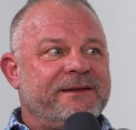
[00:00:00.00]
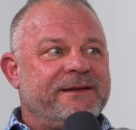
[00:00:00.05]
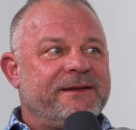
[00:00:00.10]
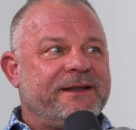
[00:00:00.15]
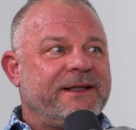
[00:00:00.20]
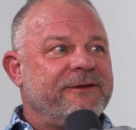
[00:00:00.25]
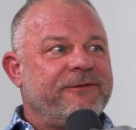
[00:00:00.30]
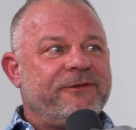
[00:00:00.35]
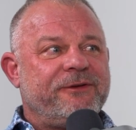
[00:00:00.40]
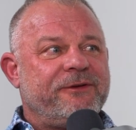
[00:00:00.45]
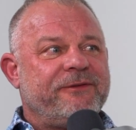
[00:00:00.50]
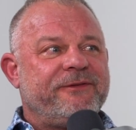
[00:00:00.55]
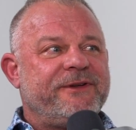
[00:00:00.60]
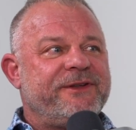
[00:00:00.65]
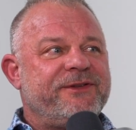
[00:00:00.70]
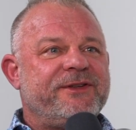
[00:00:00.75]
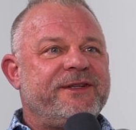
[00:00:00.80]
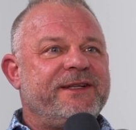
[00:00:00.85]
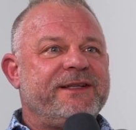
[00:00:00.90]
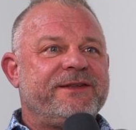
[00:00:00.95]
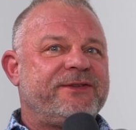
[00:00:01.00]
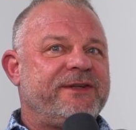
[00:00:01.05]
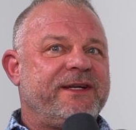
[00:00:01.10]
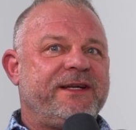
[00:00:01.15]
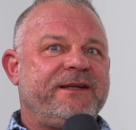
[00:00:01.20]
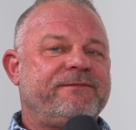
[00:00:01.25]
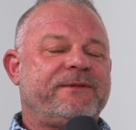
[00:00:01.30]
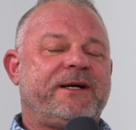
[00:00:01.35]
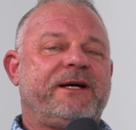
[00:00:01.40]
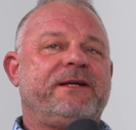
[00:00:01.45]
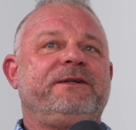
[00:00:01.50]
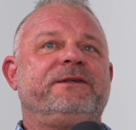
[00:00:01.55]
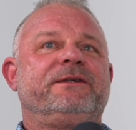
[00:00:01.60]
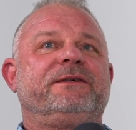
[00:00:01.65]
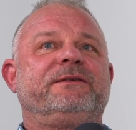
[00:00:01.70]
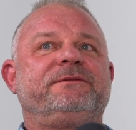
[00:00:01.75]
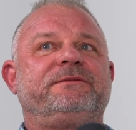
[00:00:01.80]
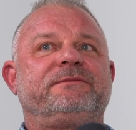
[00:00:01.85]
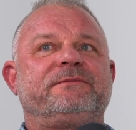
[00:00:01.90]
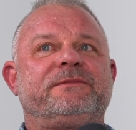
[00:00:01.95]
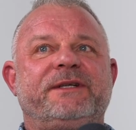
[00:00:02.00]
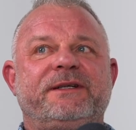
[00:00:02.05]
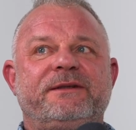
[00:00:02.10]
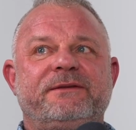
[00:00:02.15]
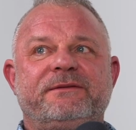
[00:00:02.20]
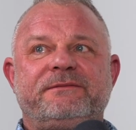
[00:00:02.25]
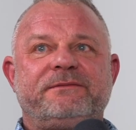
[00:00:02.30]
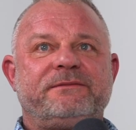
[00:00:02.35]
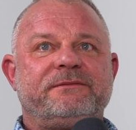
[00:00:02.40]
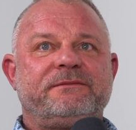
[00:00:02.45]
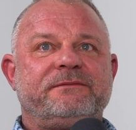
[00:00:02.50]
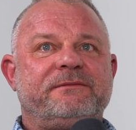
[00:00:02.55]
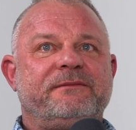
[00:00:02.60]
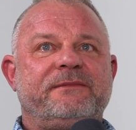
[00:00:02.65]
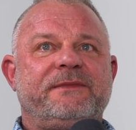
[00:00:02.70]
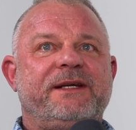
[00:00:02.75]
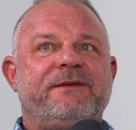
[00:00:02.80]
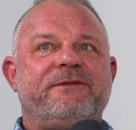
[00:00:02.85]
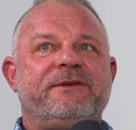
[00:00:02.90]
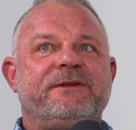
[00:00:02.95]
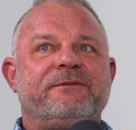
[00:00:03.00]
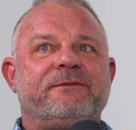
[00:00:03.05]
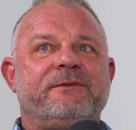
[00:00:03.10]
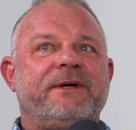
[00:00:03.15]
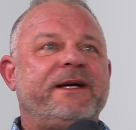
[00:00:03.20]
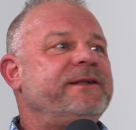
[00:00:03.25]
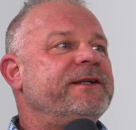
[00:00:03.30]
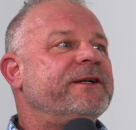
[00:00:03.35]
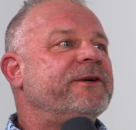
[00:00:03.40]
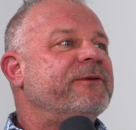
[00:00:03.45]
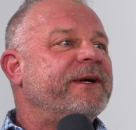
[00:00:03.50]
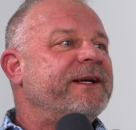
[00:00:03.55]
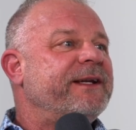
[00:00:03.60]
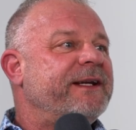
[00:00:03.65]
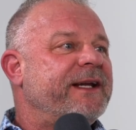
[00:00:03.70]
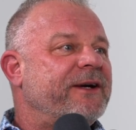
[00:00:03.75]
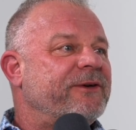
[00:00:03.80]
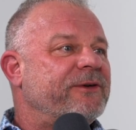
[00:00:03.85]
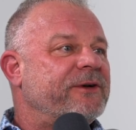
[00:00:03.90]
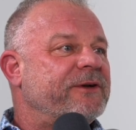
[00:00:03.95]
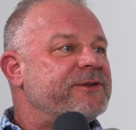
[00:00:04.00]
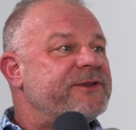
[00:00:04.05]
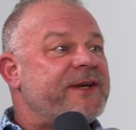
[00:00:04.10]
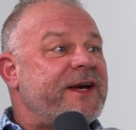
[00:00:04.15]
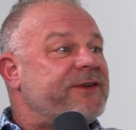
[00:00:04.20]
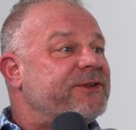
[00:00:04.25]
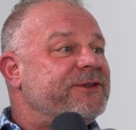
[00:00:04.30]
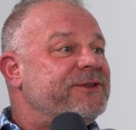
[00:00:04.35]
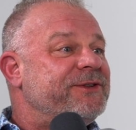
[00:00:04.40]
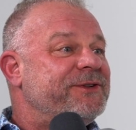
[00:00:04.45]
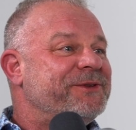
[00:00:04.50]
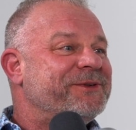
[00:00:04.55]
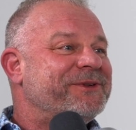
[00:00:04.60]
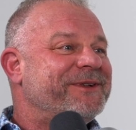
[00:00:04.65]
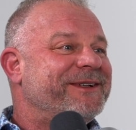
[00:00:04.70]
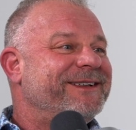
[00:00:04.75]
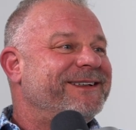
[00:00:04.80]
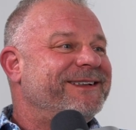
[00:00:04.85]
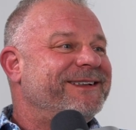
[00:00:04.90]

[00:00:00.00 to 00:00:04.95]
Like if you're visiting, say, I don't know, like even Red Deer right now or Saskatoon,